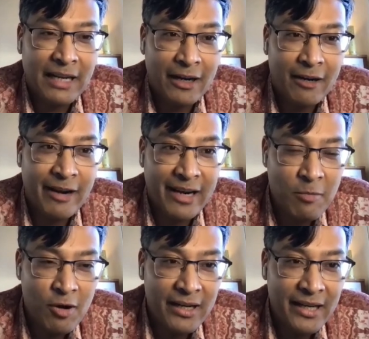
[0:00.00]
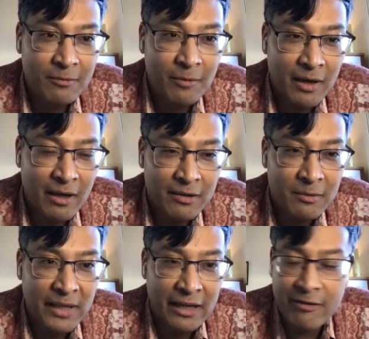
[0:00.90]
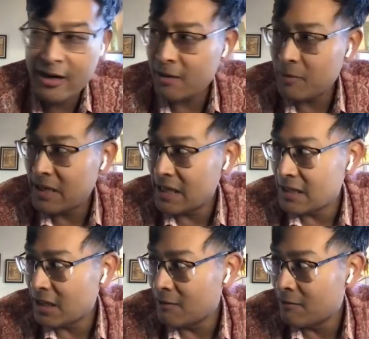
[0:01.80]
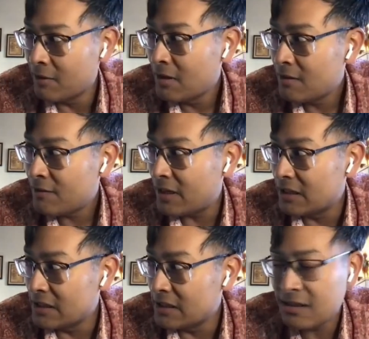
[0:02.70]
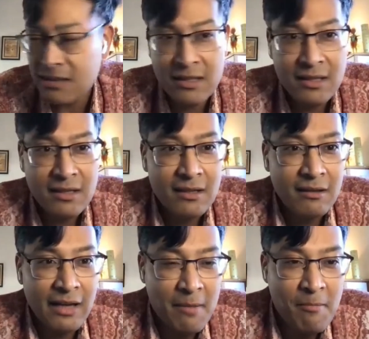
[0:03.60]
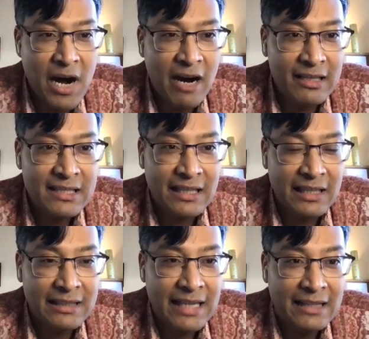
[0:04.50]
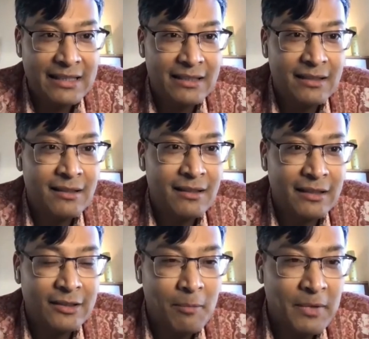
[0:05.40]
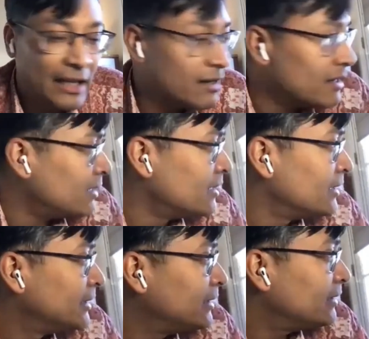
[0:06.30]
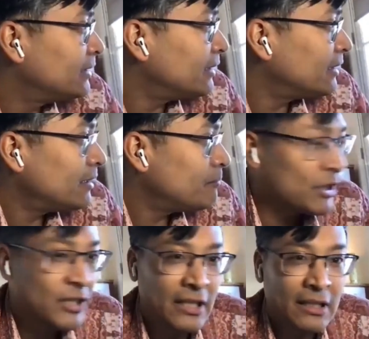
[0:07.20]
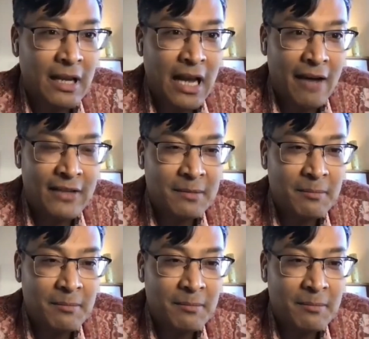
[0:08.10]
that a cricket ball hit when I was playing cricket with the Indian fellas, embarrassingly denting the top of the car, pushing my